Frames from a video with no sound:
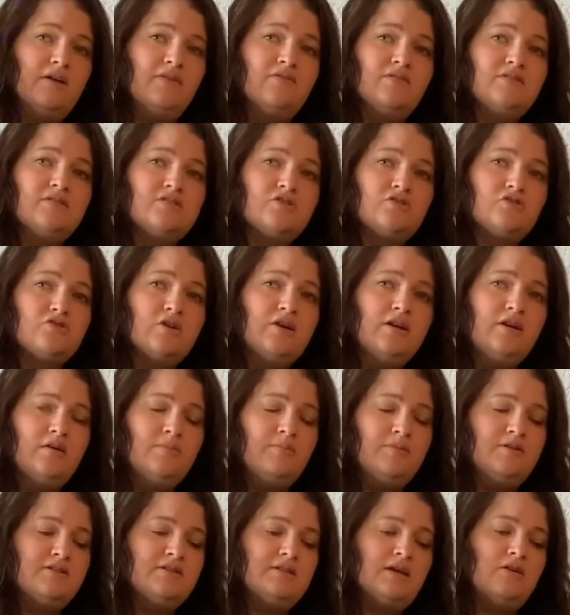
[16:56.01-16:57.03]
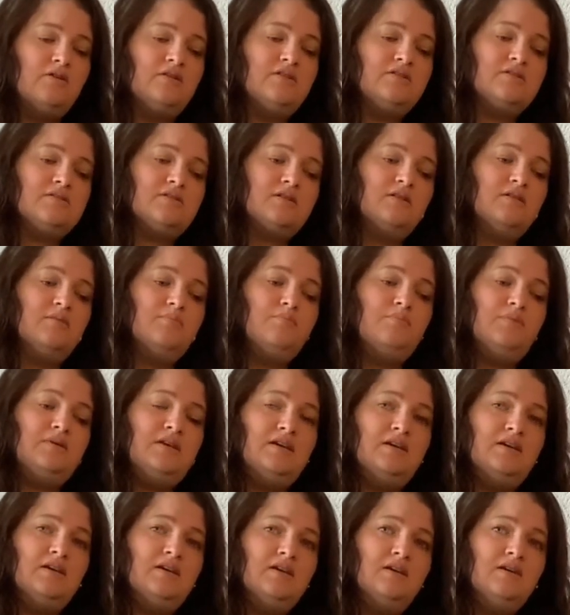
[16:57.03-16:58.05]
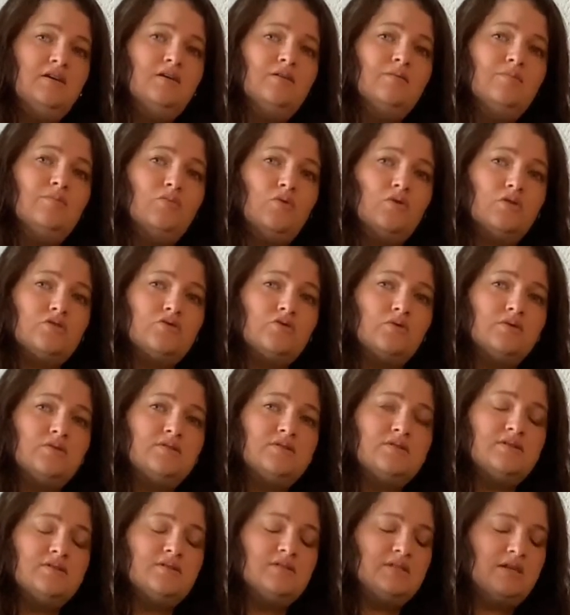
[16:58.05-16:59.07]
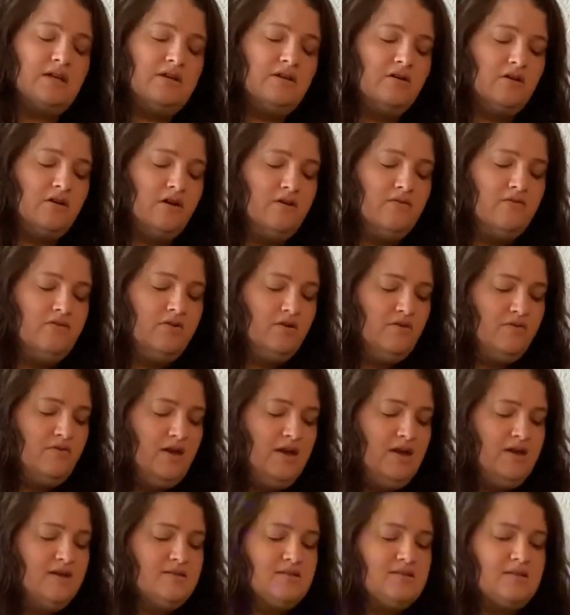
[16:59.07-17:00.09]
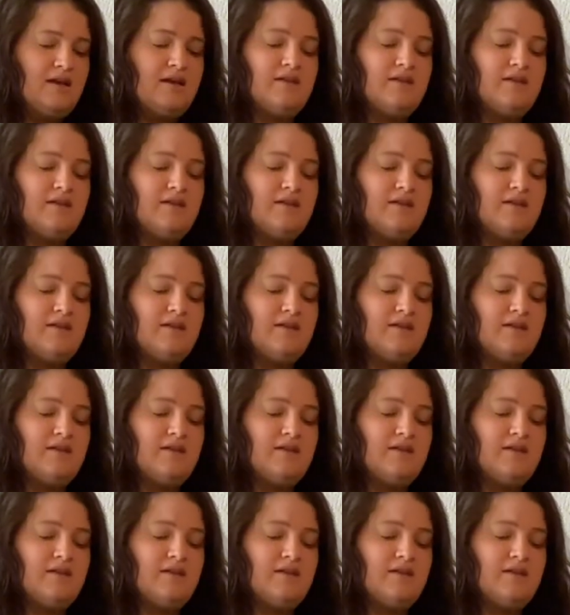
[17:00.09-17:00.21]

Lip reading: If it's straight up and down, it's going to be more towards the center of your vase.